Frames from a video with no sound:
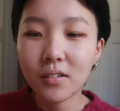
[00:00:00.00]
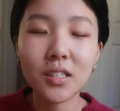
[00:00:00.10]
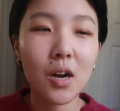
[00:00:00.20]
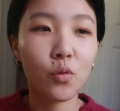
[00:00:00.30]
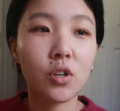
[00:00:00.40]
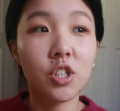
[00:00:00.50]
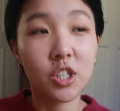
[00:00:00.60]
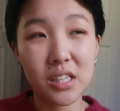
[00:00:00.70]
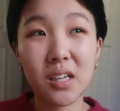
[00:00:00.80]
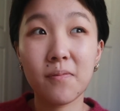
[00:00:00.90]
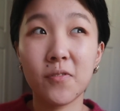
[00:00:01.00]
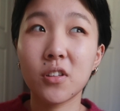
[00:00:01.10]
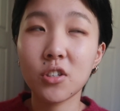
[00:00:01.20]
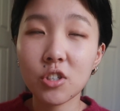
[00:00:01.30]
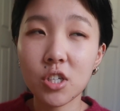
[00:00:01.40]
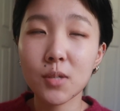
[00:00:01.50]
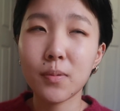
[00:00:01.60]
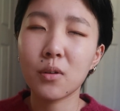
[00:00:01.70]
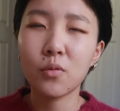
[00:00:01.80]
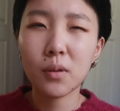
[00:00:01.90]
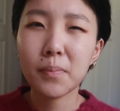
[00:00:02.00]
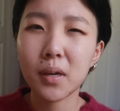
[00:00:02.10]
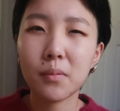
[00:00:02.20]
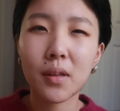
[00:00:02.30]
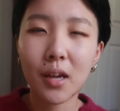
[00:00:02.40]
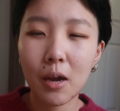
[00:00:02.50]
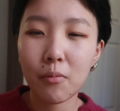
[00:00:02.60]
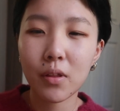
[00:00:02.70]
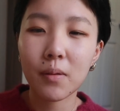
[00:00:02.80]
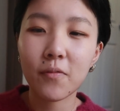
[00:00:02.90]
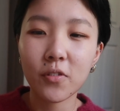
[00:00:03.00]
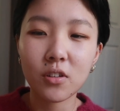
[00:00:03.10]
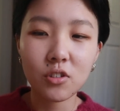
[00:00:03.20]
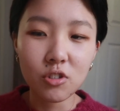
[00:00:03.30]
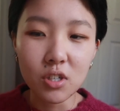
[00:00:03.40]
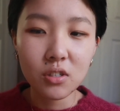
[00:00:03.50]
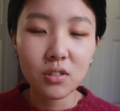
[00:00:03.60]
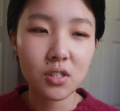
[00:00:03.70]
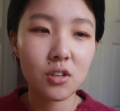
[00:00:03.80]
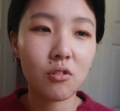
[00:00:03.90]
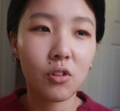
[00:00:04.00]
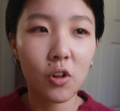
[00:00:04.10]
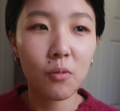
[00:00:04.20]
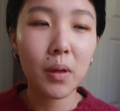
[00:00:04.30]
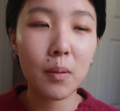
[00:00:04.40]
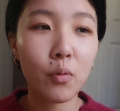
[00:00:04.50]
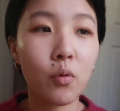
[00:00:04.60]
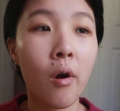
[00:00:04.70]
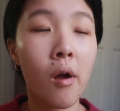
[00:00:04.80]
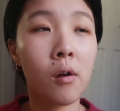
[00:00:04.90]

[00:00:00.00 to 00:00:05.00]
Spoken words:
to share that I'm feeling stressed, but I don't want to pick up the camera that I'm feeling stressed, because I know a lot of people